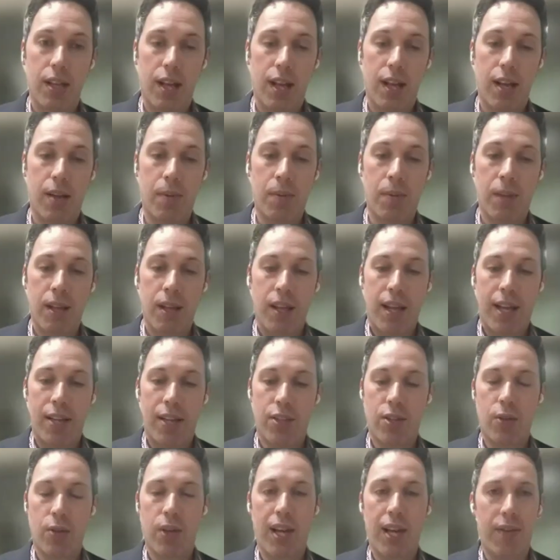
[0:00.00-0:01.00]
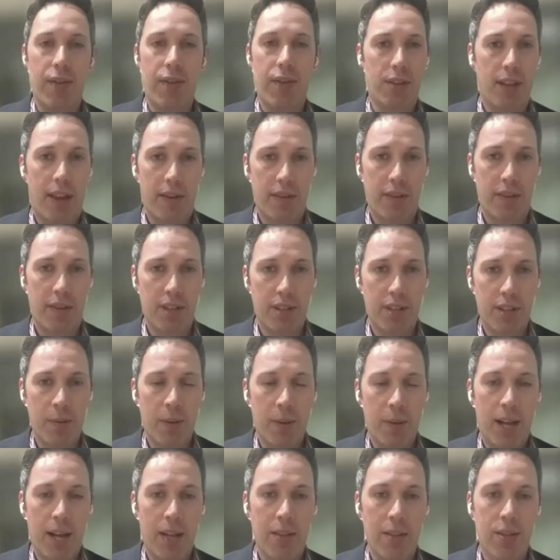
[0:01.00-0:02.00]
Um, and so you have a lot of the
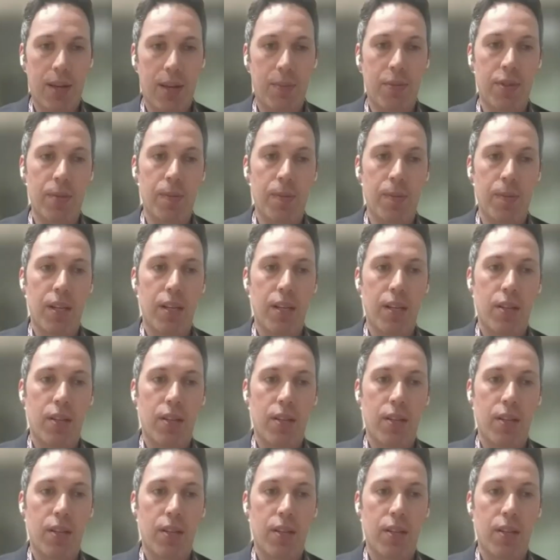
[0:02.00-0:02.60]
same concepts.